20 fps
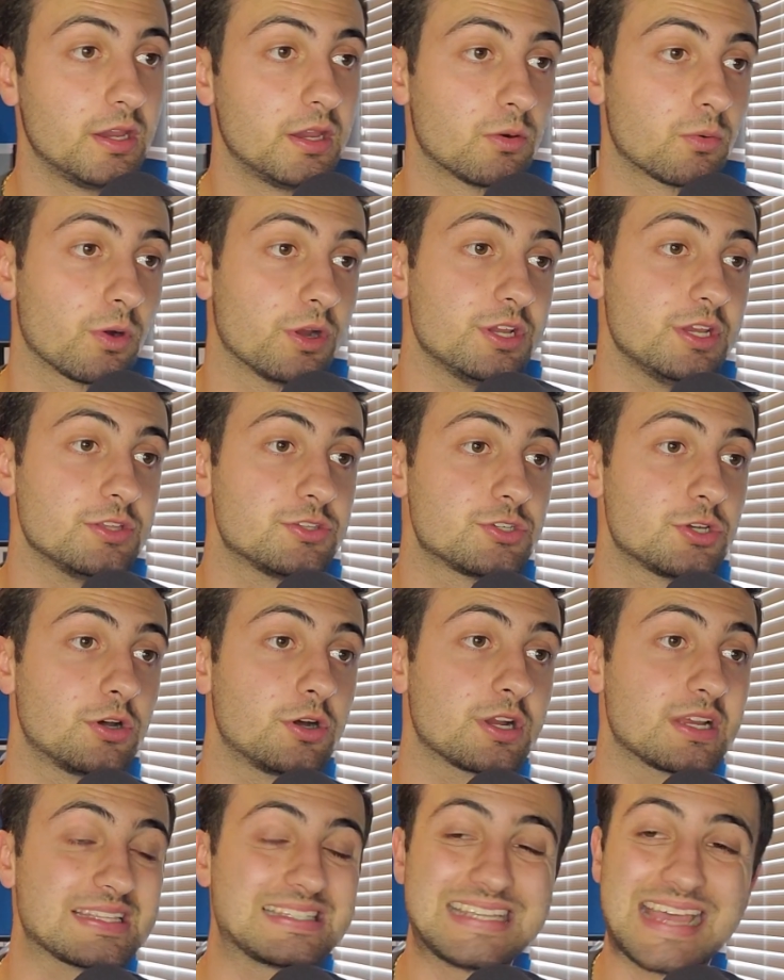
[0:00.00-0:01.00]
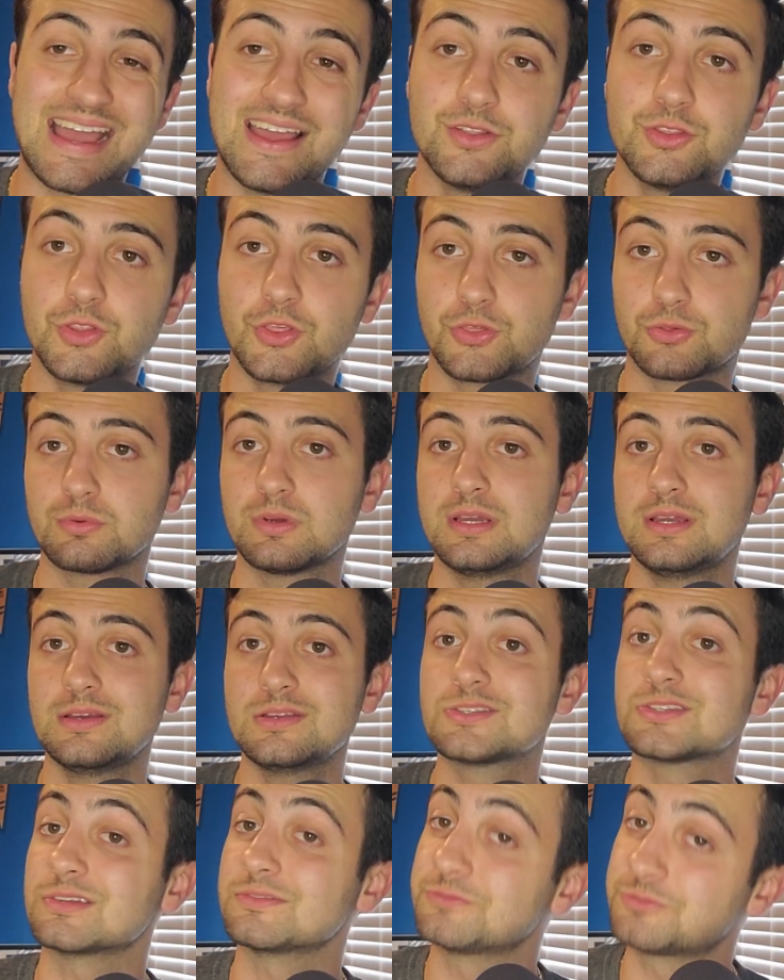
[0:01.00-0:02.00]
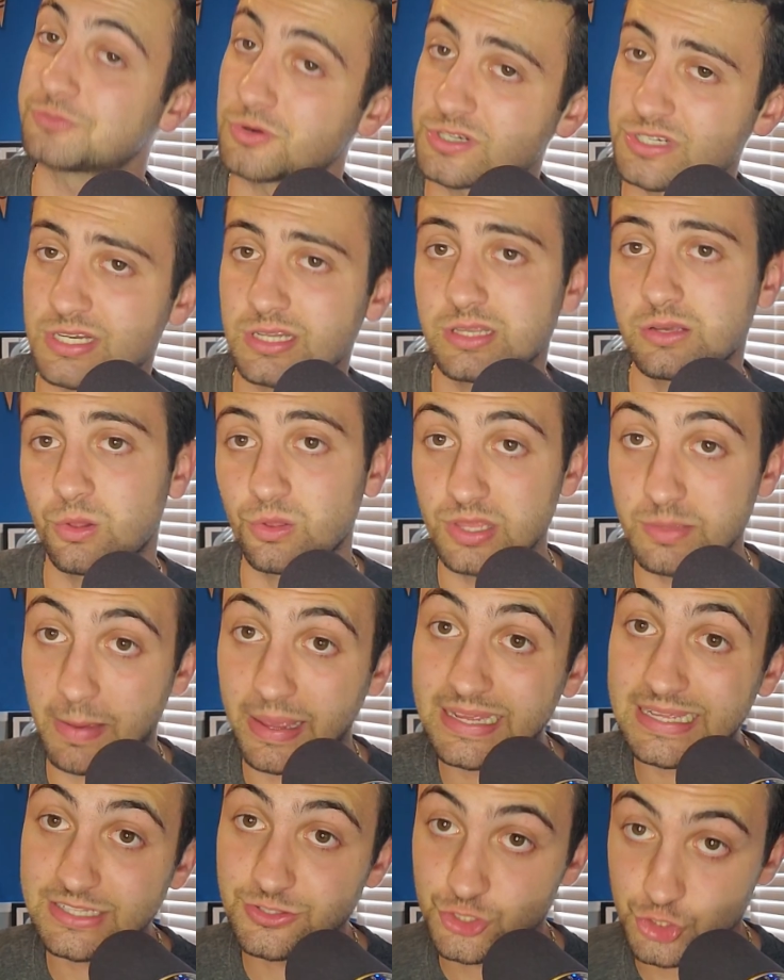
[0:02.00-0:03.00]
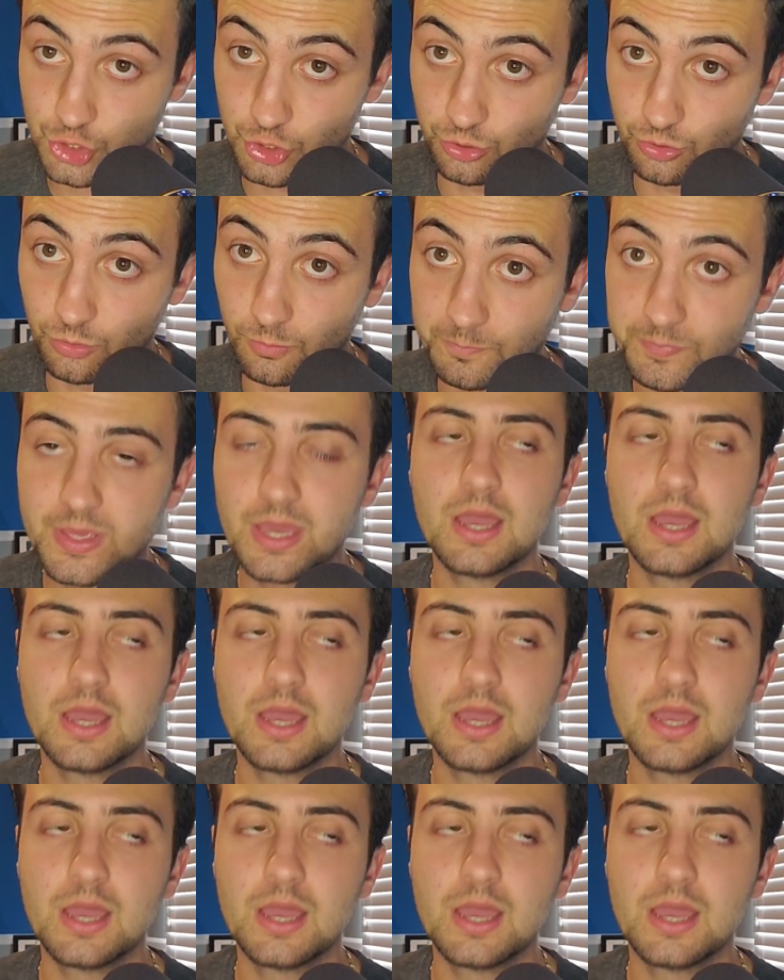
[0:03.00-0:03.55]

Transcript: where he took 10 threes, unfortunately only making 2.